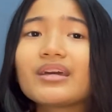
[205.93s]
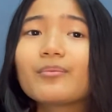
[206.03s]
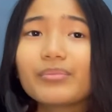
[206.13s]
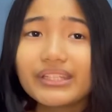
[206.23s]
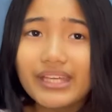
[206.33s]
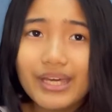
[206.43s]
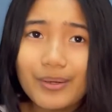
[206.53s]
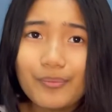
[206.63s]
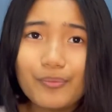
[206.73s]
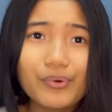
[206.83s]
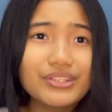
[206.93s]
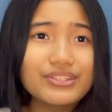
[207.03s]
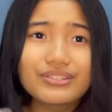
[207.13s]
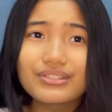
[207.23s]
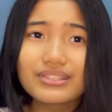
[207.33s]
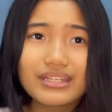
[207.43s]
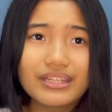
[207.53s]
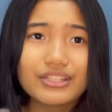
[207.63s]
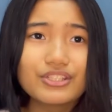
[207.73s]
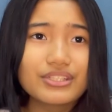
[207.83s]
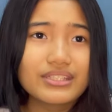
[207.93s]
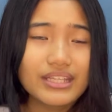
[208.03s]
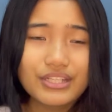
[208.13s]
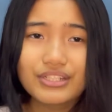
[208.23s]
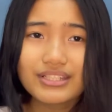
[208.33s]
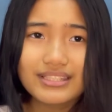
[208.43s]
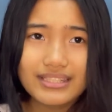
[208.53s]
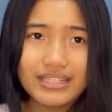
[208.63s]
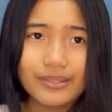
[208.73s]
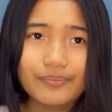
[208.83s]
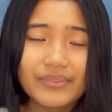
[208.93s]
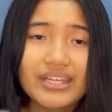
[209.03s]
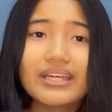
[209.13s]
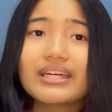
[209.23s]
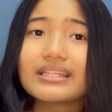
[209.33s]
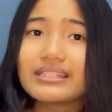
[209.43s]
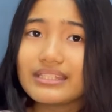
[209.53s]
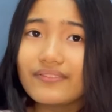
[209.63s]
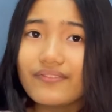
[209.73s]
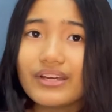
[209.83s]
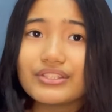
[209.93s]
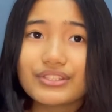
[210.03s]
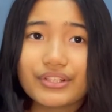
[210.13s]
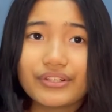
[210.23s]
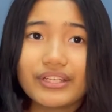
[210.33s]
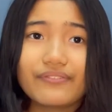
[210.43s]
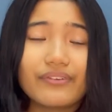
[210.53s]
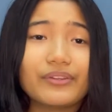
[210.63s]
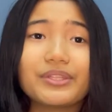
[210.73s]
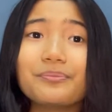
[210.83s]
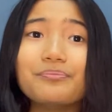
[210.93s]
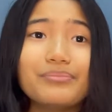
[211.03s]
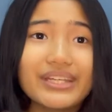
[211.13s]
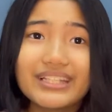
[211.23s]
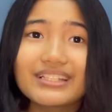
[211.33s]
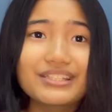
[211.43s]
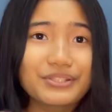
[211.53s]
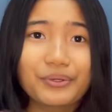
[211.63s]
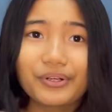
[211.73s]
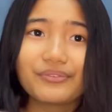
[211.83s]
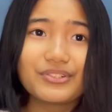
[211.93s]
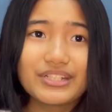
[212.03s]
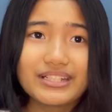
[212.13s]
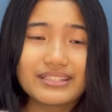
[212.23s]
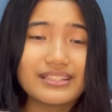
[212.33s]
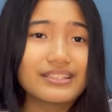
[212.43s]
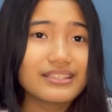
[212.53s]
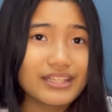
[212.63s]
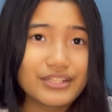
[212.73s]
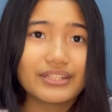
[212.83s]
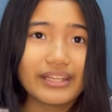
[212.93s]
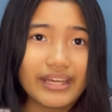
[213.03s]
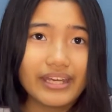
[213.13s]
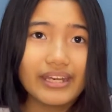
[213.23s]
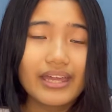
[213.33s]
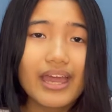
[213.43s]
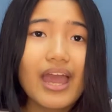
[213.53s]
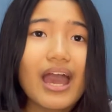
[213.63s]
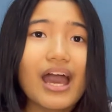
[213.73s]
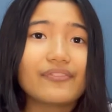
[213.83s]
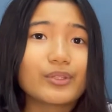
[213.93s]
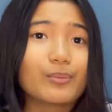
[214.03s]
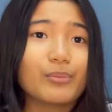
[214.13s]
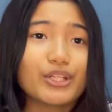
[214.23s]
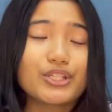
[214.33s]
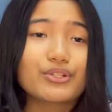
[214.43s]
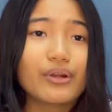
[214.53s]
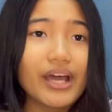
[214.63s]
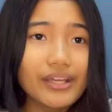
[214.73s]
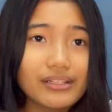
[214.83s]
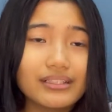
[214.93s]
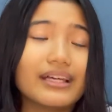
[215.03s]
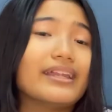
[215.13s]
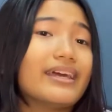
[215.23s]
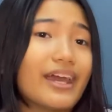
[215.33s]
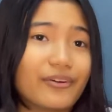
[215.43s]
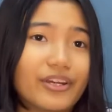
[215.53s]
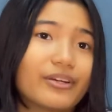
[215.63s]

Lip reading: But Hem wanted to stay in Station C. Sniff and Scurry found the biggest store of cheese in Station N after much trial and error.